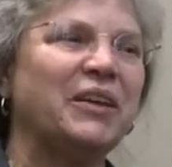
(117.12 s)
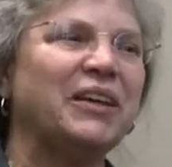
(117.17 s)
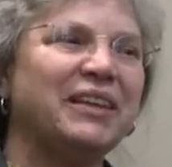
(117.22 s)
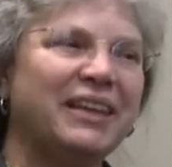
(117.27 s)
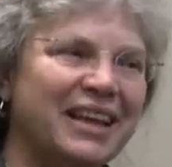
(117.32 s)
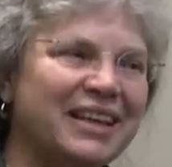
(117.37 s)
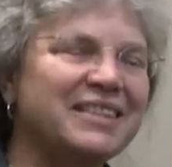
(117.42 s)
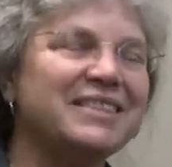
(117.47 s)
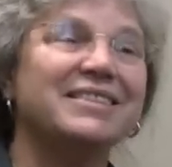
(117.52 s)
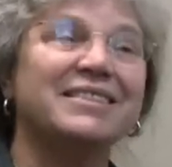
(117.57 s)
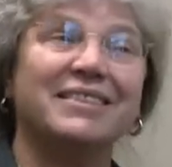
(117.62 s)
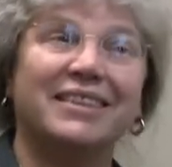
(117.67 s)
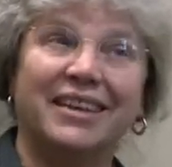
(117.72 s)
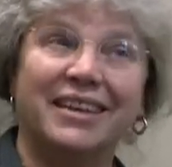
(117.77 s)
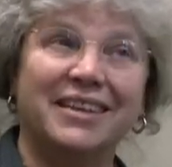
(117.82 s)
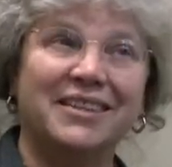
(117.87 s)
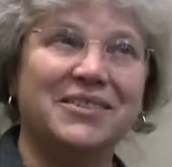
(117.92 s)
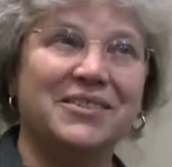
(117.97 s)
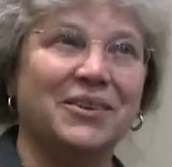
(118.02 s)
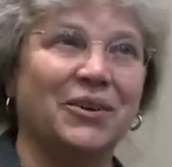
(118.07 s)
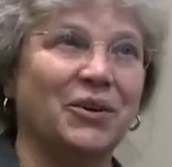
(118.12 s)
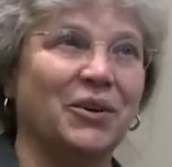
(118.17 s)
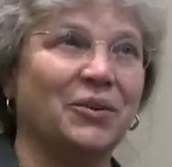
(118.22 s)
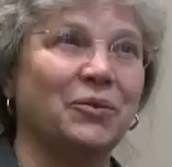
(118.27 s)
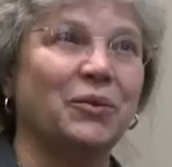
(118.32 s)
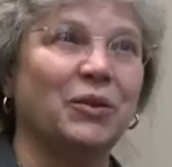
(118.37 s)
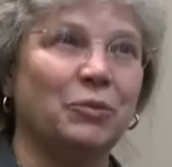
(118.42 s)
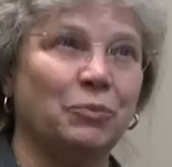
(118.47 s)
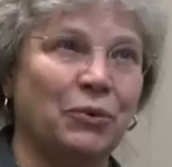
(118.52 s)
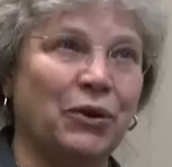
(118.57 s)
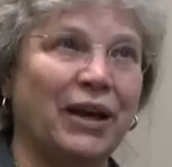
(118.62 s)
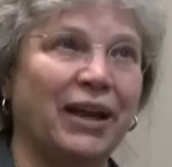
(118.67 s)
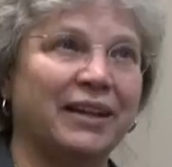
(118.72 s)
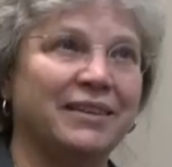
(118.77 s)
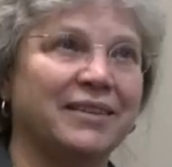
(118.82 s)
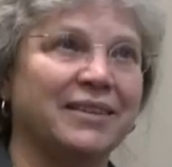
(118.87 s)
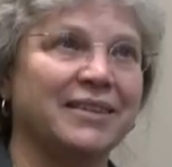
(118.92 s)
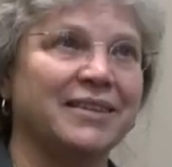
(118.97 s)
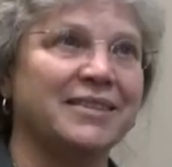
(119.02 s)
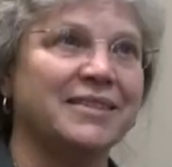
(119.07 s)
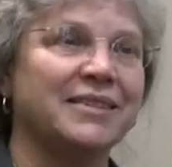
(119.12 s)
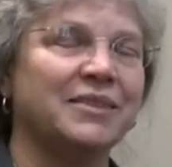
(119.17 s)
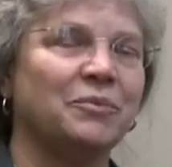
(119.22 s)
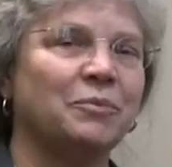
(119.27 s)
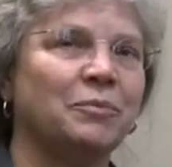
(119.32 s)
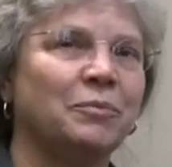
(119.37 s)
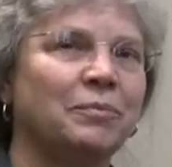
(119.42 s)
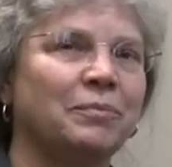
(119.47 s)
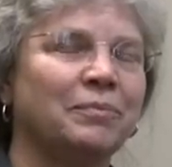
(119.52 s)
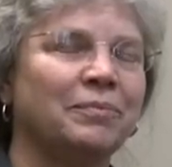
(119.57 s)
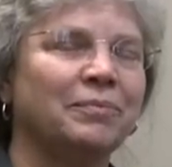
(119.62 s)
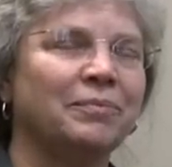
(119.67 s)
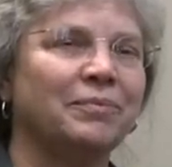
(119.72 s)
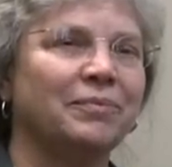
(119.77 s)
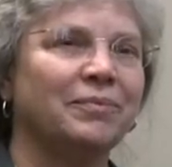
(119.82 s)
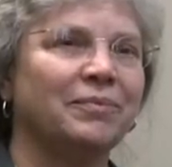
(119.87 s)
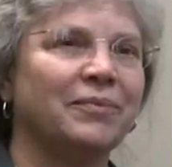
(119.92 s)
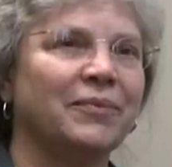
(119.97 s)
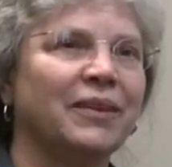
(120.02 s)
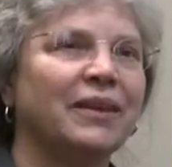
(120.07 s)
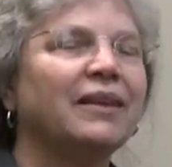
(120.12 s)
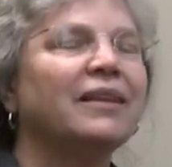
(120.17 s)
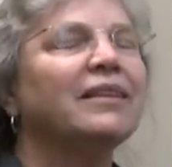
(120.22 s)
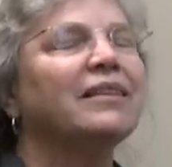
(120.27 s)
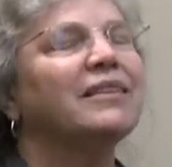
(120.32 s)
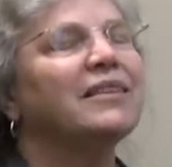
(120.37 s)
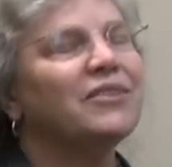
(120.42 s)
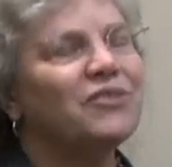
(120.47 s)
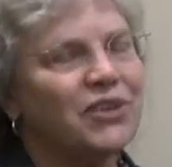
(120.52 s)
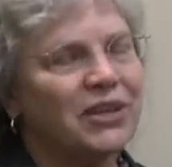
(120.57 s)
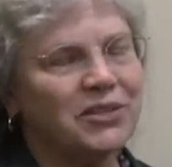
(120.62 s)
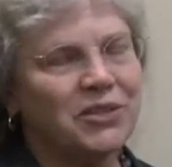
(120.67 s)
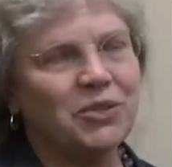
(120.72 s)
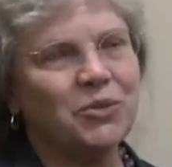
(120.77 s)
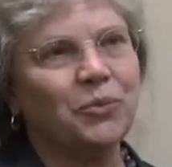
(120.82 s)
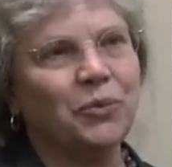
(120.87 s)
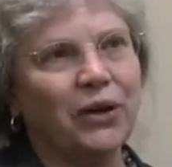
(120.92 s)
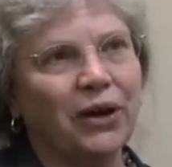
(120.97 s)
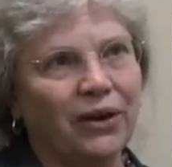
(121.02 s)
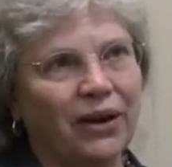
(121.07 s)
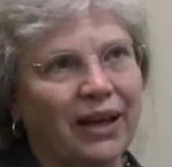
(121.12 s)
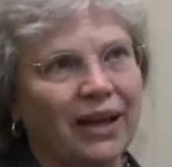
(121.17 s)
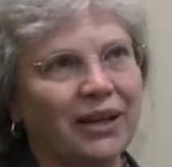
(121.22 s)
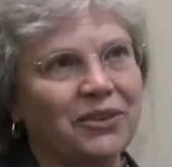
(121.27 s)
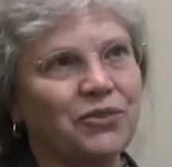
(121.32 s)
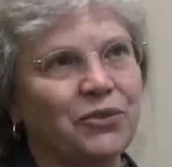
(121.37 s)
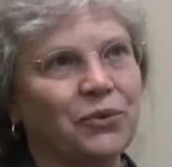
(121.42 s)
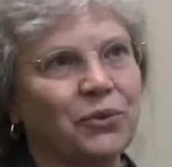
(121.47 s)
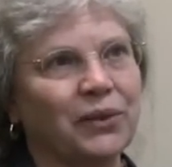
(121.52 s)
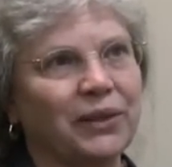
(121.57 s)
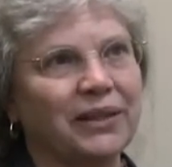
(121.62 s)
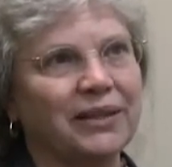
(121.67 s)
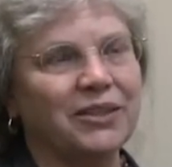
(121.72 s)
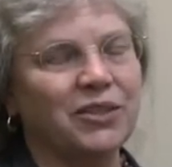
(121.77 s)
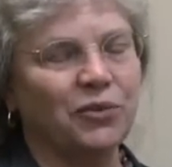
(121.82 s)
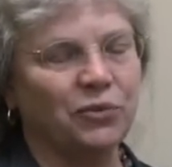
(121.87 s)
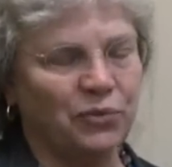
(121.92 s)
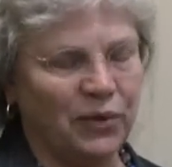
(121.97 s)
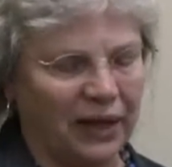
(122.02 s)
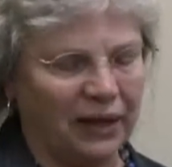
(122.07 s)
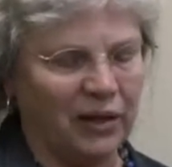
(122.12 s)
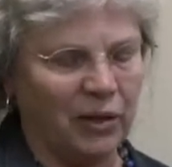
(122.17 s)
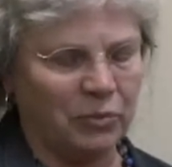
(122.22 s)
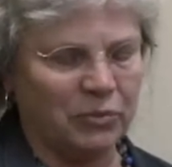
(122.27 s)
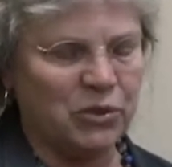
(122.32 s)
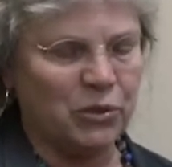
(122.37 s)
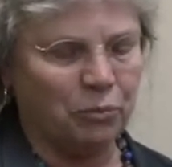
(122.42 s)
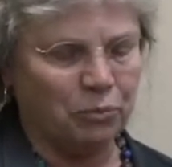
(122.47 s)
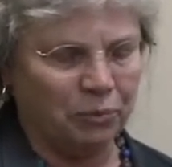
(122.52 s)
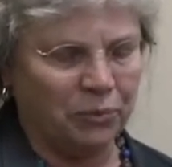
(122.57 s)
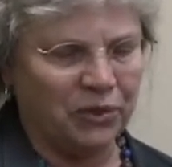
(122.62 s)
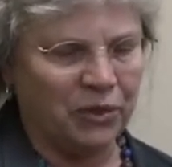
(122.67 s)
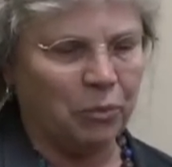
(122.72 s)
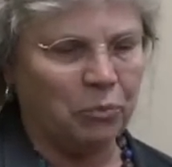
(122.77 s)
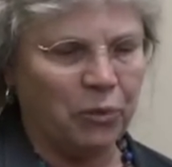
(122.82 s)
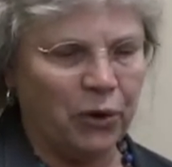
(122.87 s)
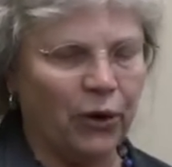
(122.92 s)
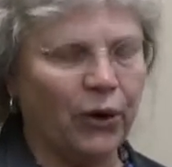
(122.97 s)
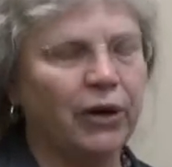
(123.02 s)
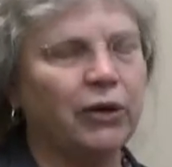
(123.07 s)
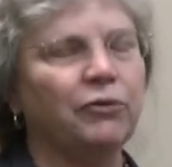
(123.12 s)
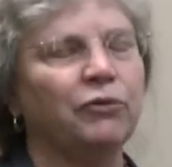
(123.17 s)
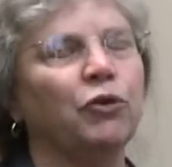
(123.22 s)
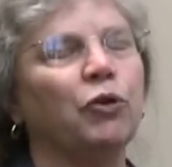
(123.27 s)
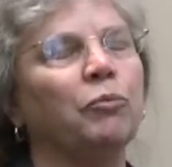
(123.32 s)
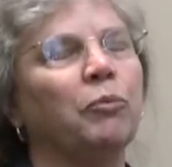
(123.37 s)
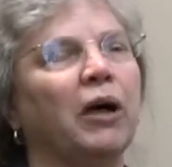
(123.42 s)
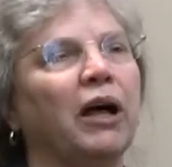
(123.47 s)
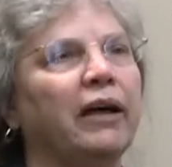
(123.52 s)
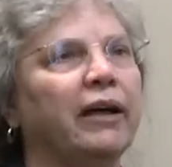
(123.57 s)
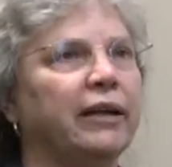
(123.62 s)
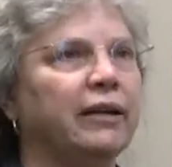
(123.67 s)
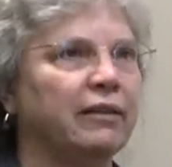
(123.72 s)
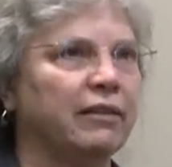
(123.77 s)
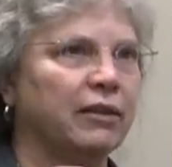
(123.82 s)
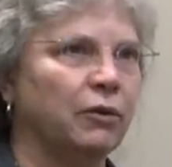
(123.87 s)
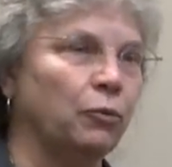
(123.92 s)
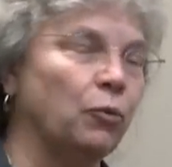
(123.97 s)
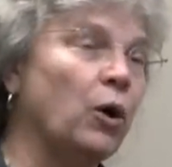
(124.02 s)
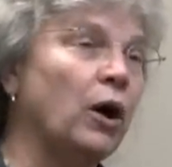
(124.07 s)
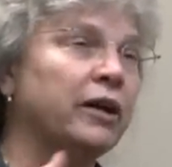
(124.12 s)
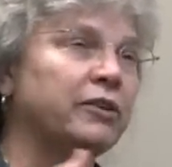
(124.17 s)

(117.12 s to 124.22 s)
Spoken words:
It gets easier with practice. The Jesus Prayer actually develops the part of your mind that